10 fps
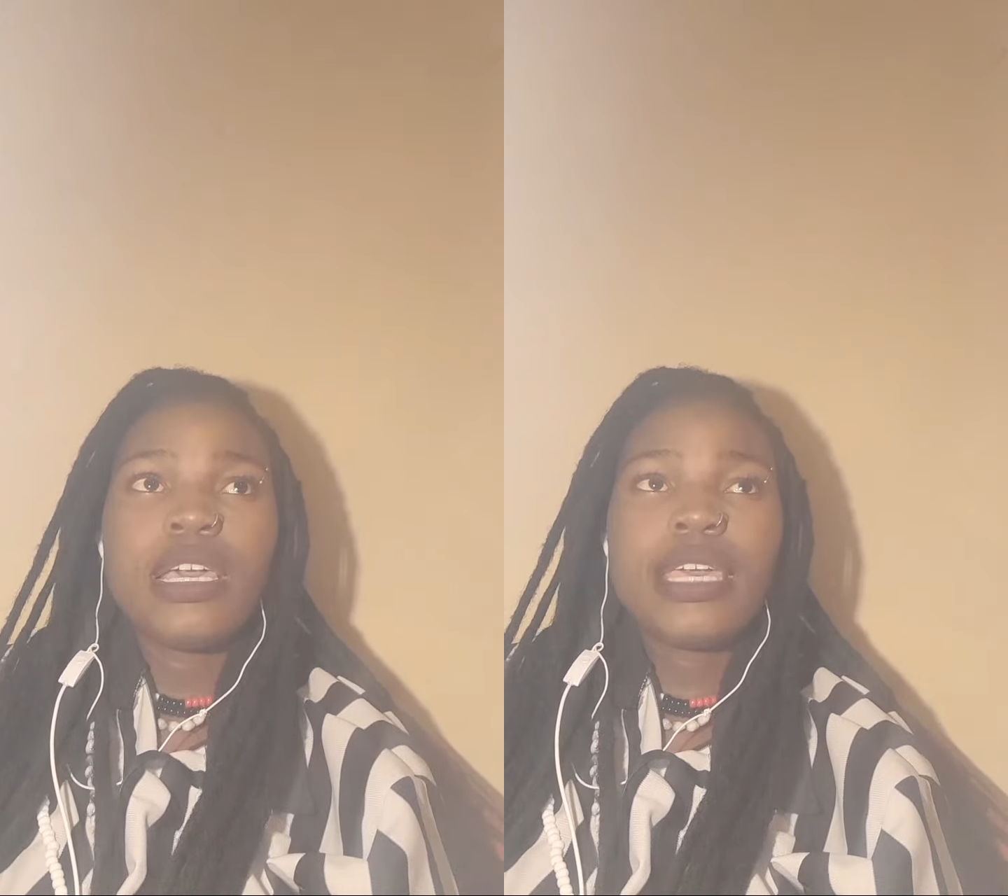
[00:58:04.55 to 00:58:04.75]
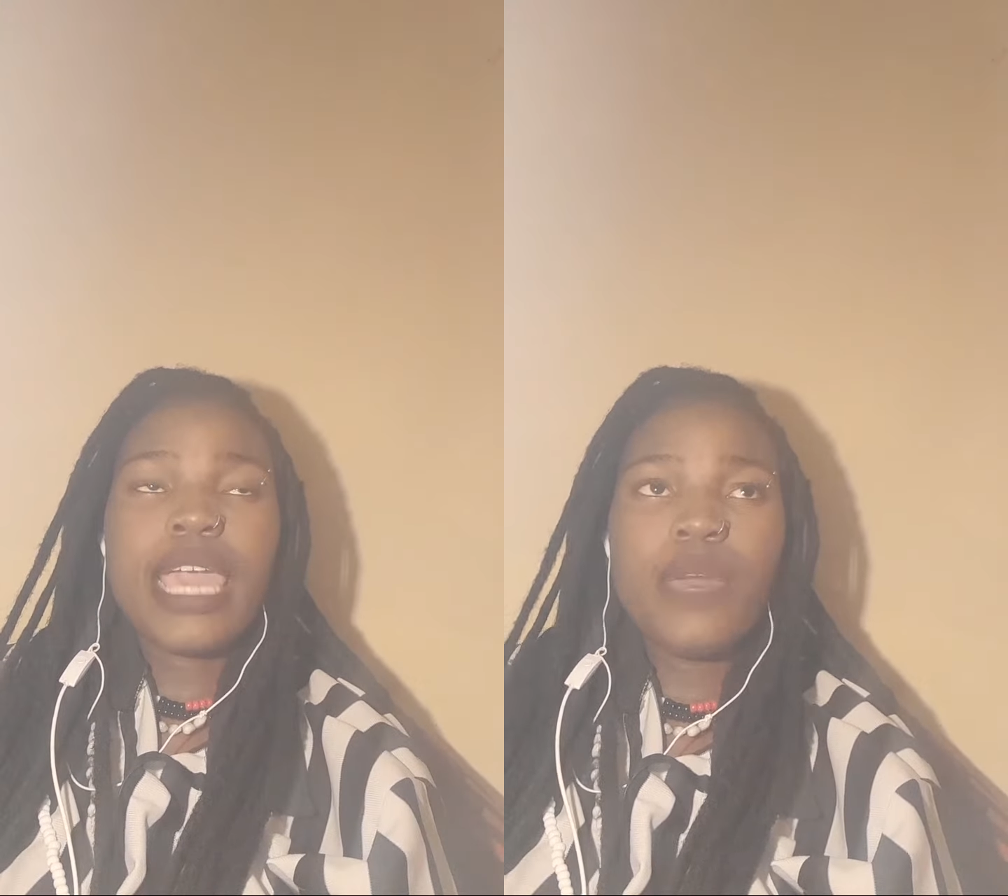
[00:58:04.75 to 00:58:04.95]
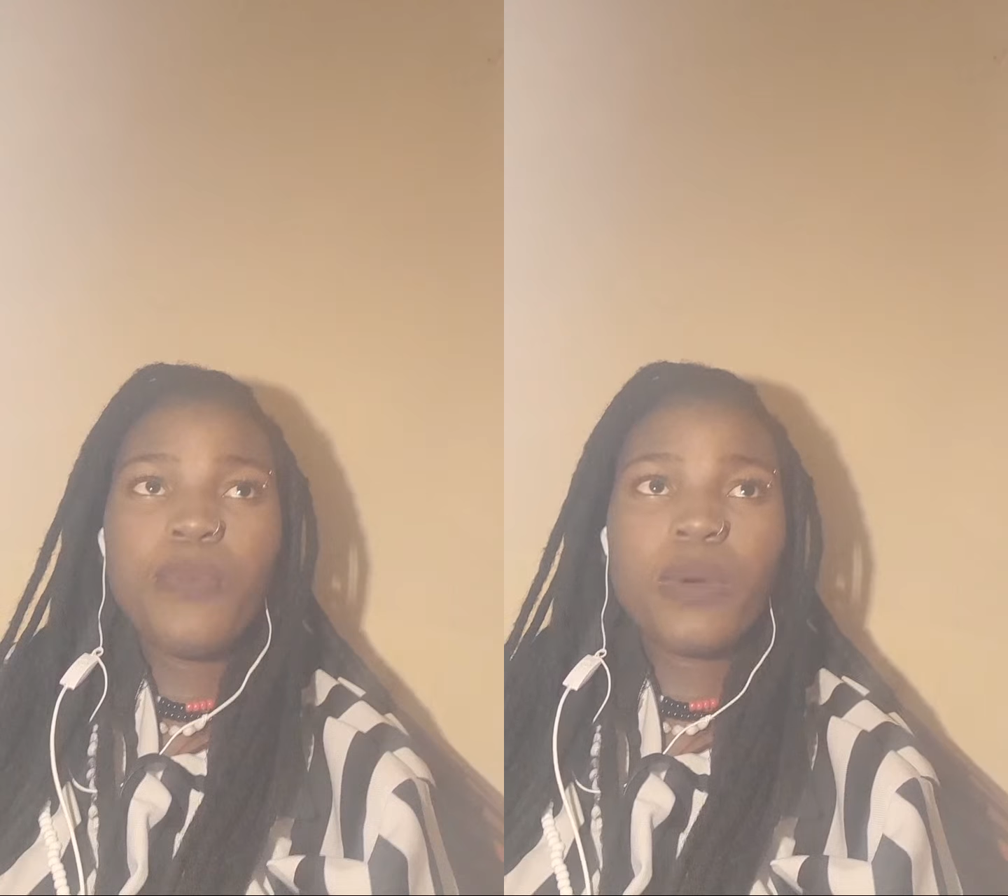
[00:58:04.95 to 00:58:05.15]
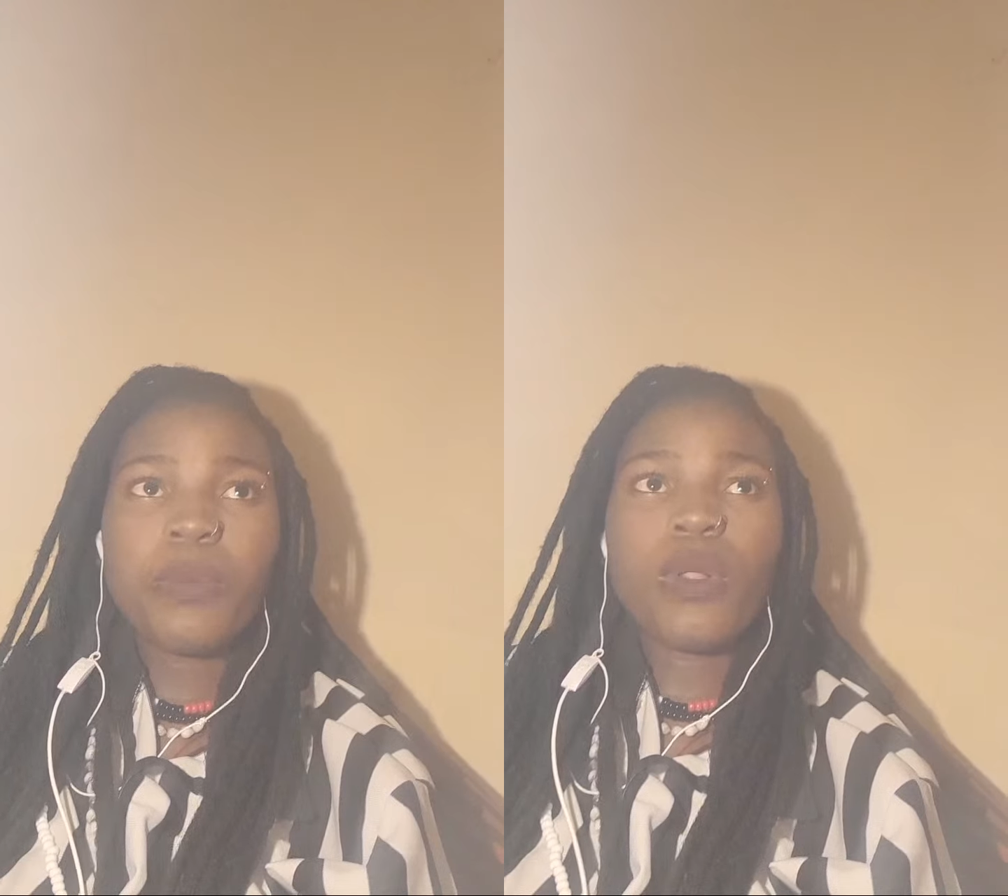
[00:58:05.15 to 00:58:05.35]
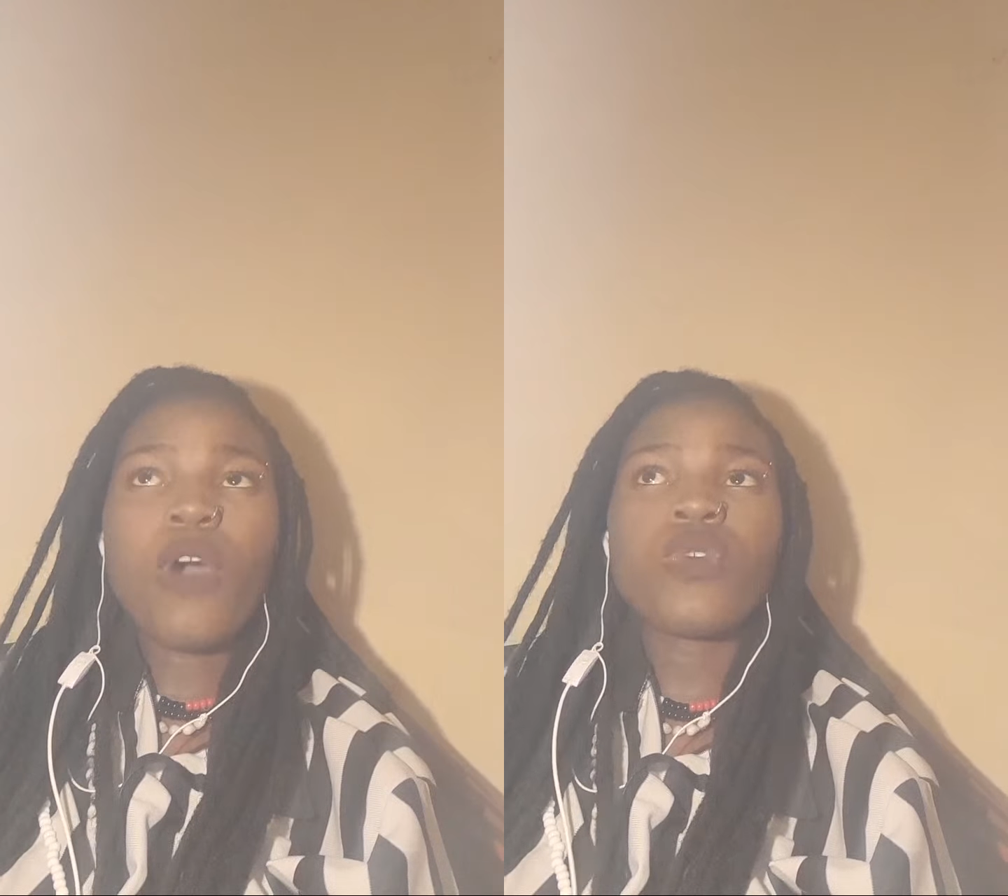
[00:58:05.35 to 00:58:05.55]

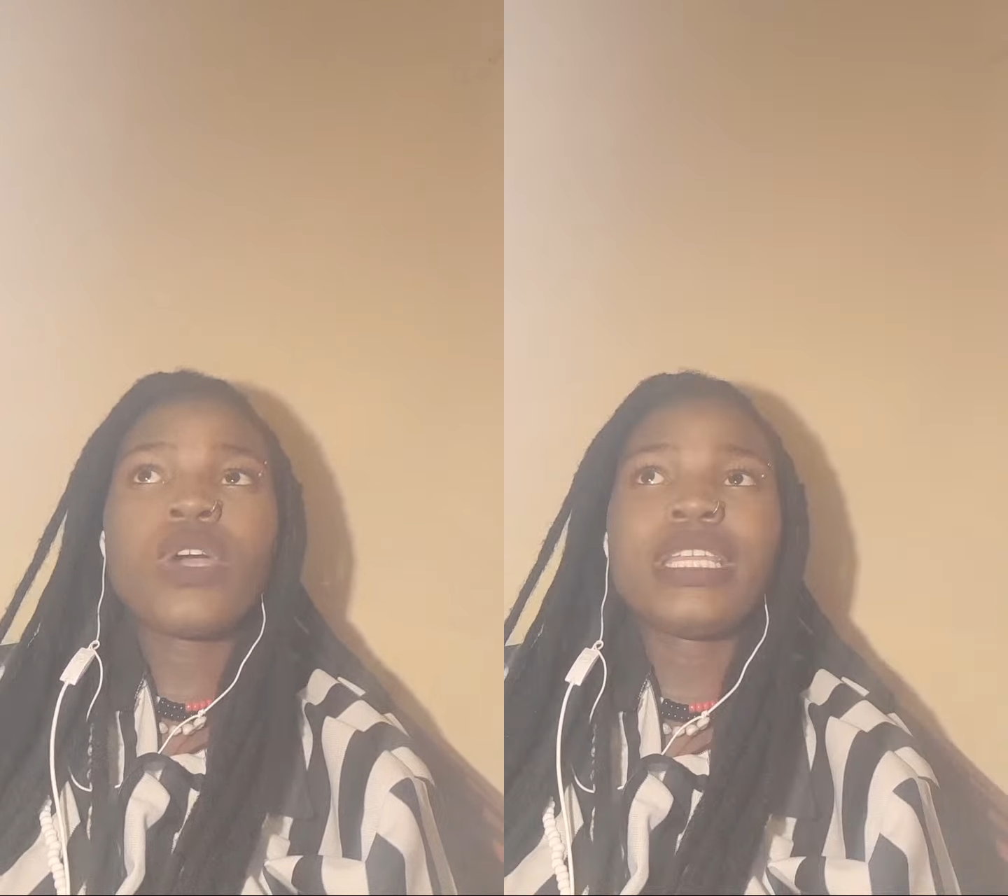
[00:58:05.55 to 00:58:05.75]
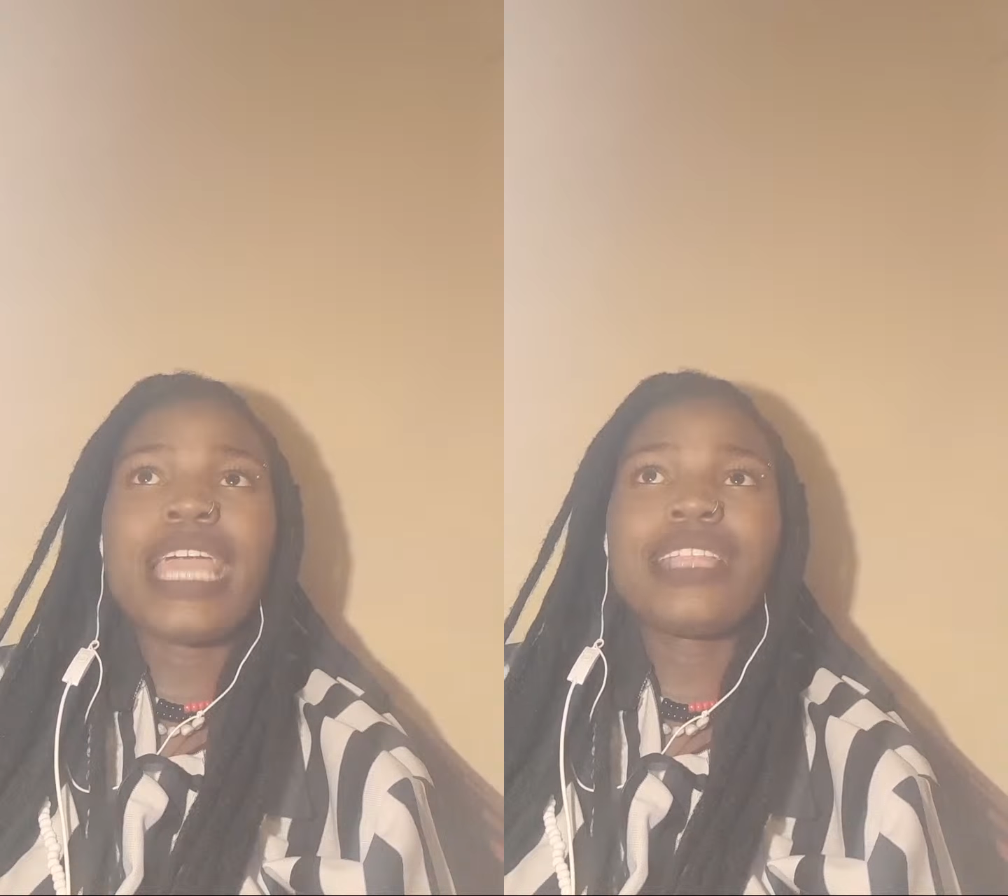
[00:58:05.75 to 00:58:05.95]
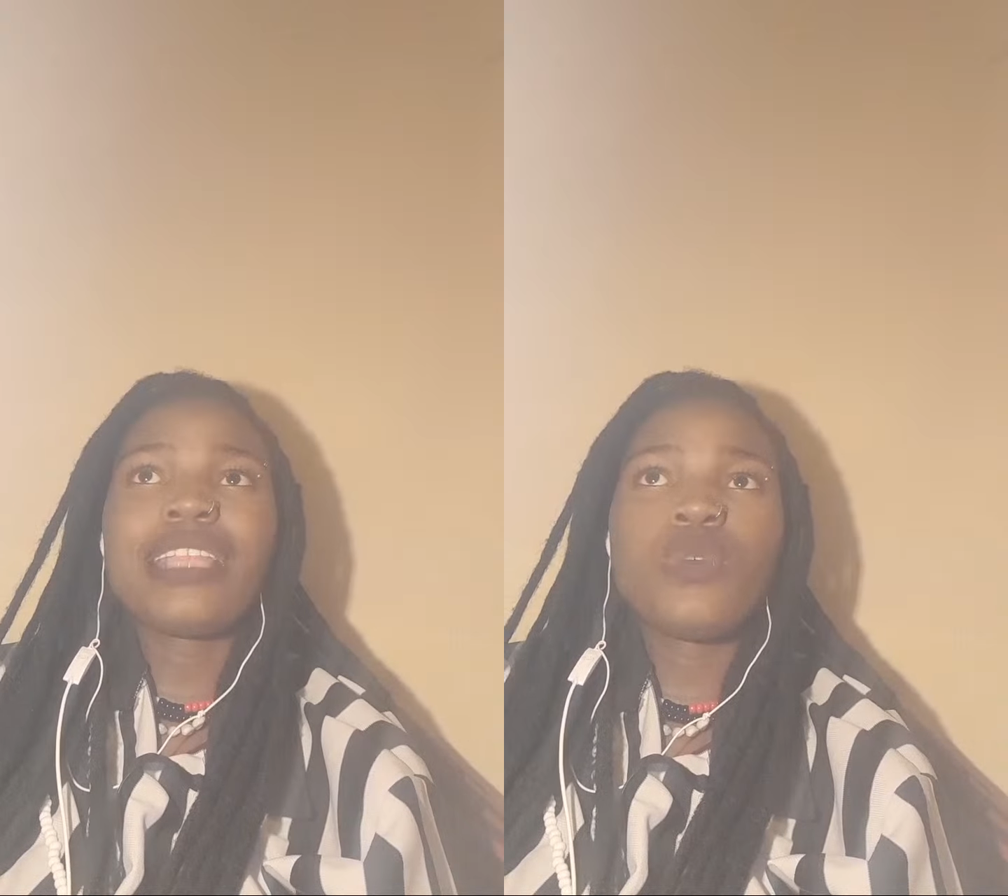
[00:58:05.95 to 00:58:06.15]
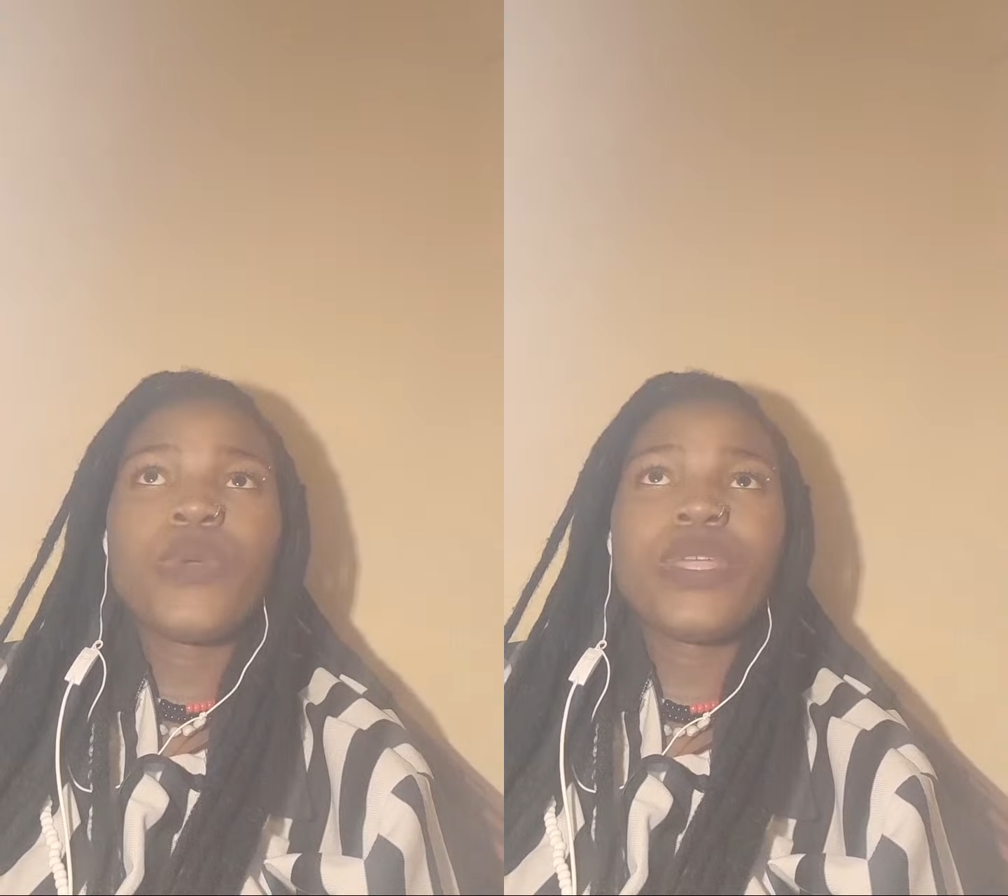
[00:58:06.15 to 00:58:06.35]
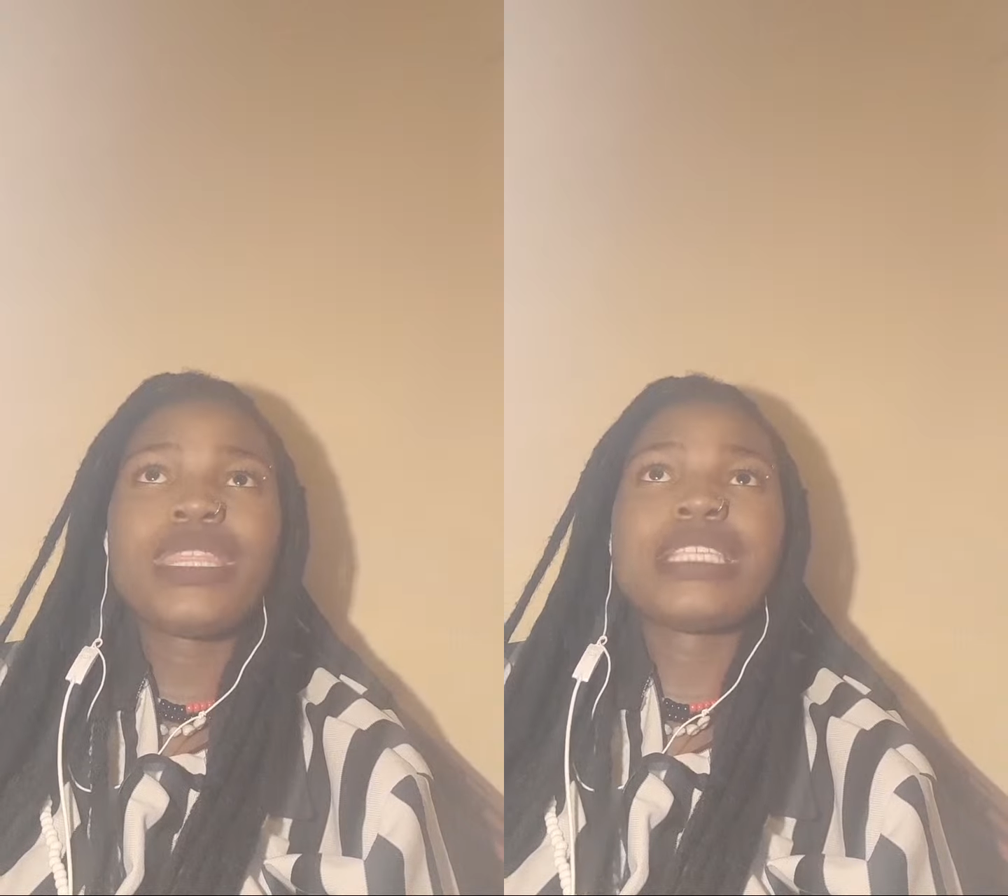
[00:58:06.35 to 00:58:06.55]
capable of connecting with the